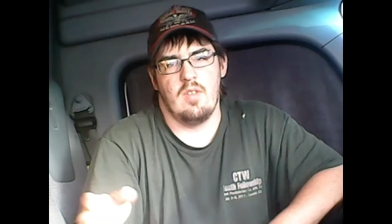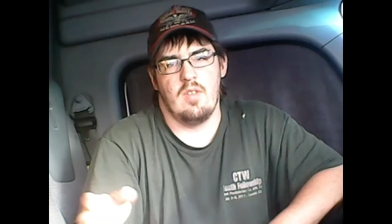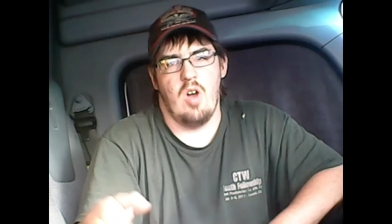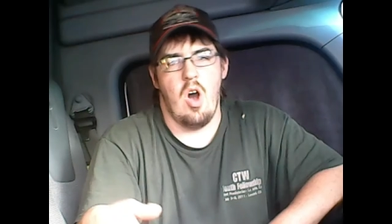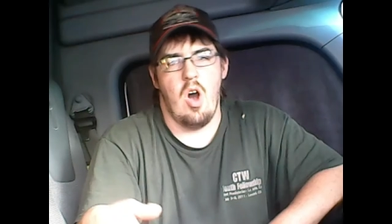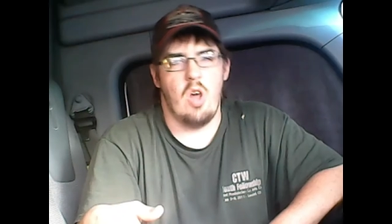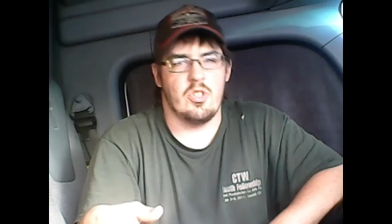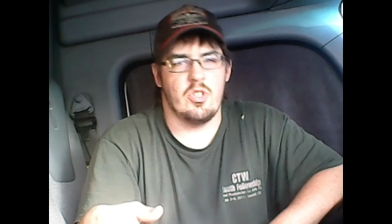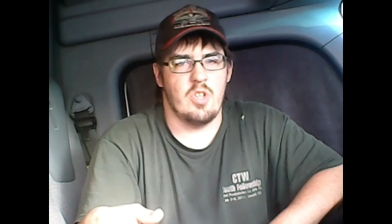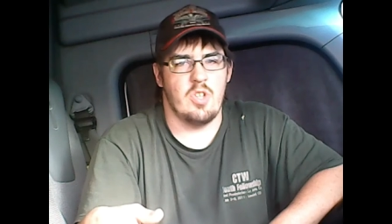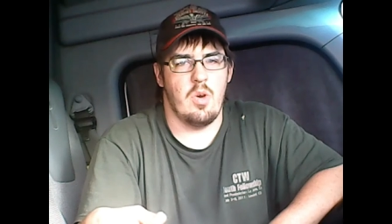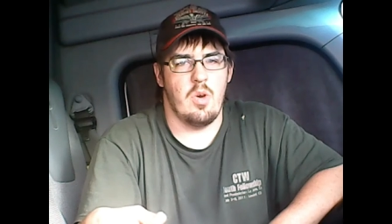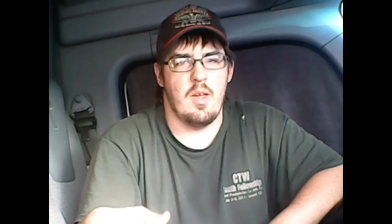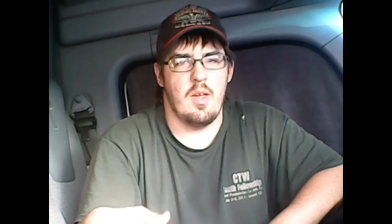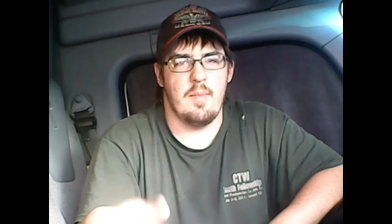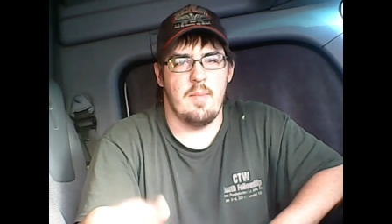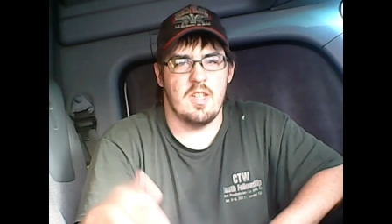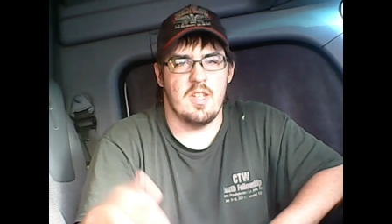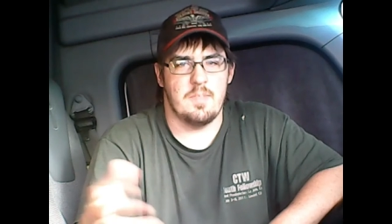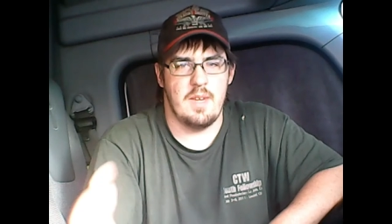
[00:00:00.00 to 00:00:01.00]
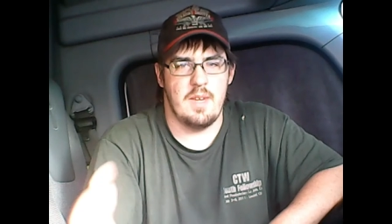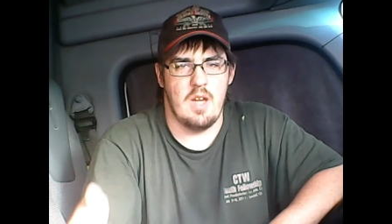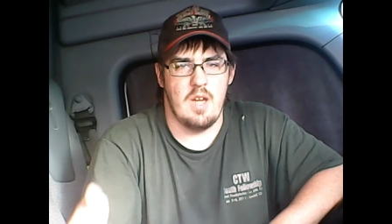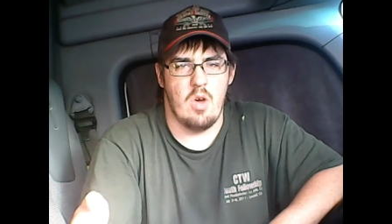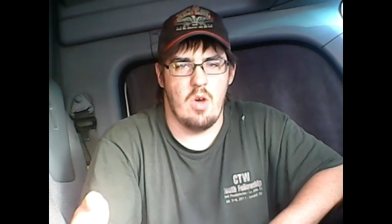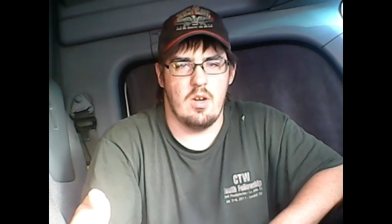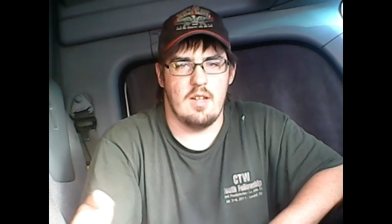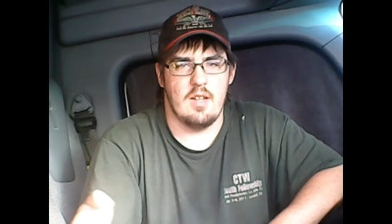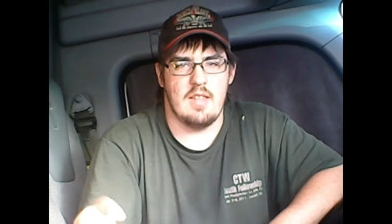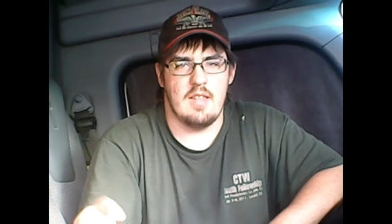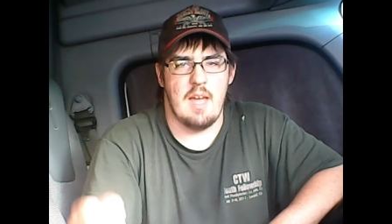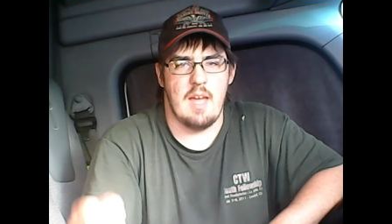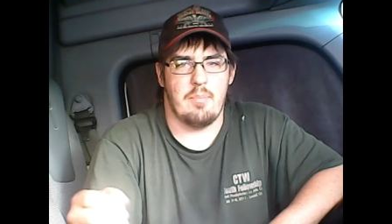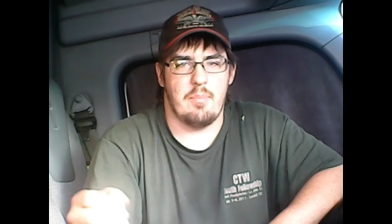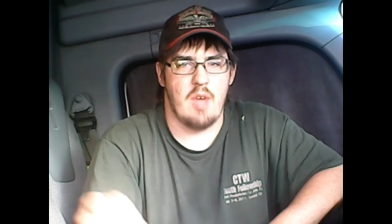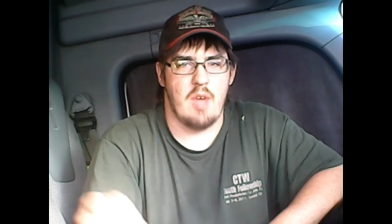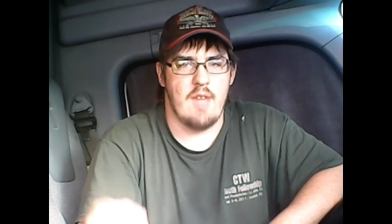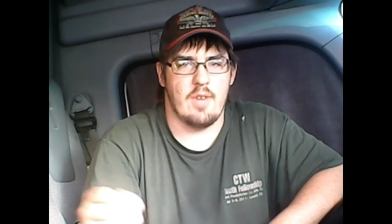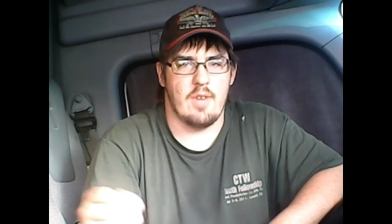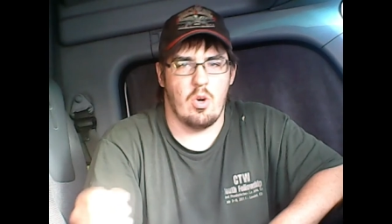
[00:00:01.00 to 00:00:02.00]
Also, it must be noted that
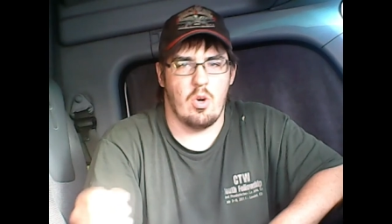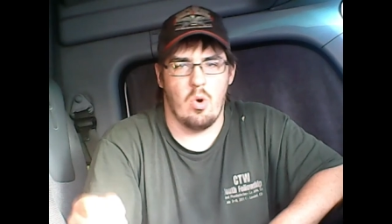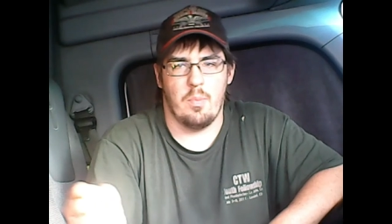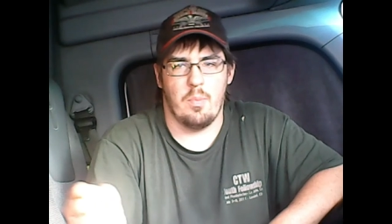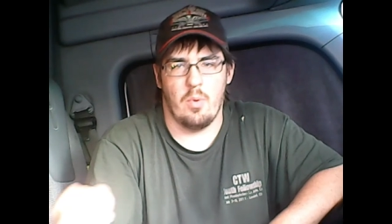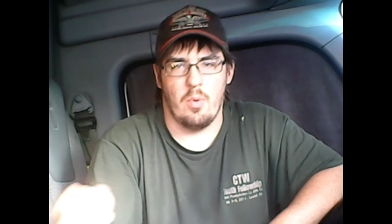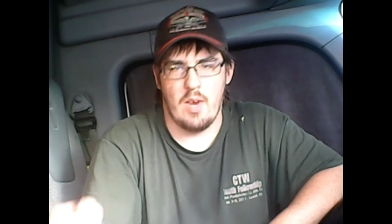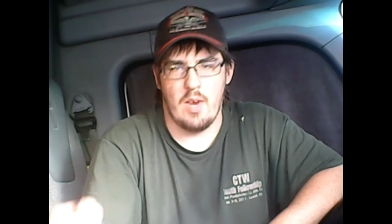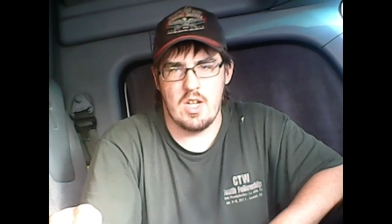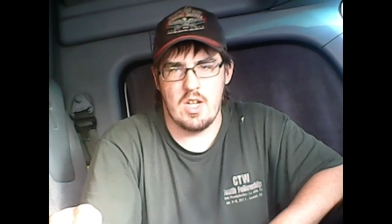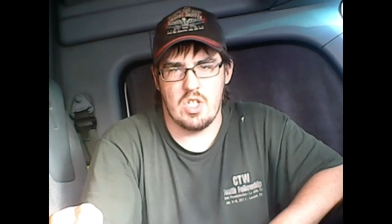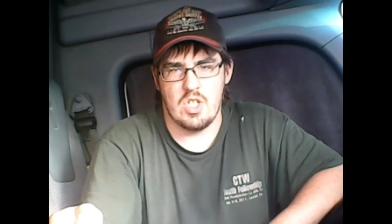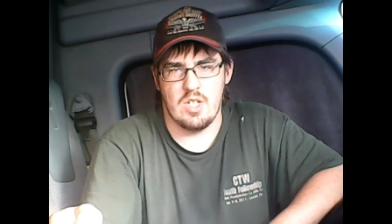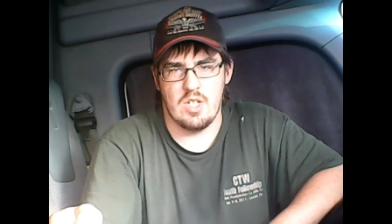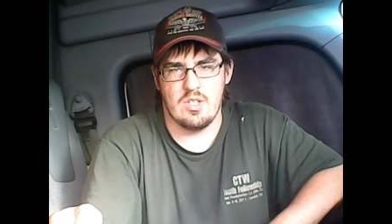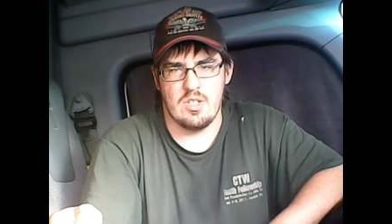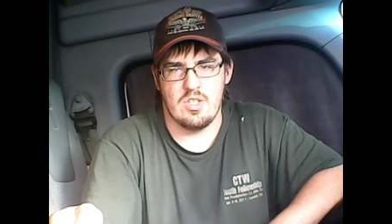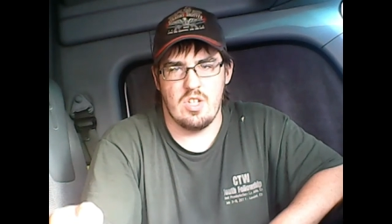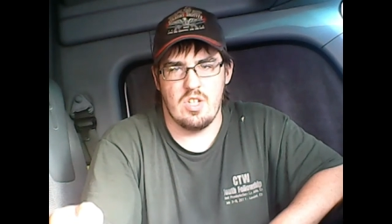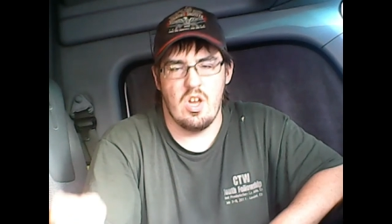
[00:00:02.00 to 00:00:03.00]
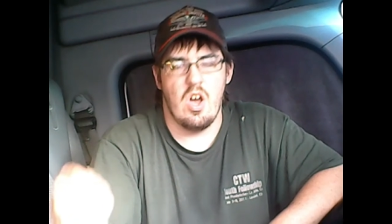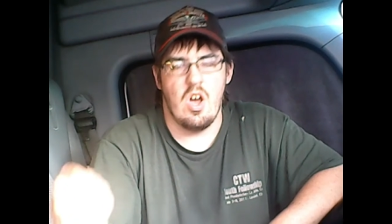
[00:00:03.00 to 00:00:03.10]
private corporations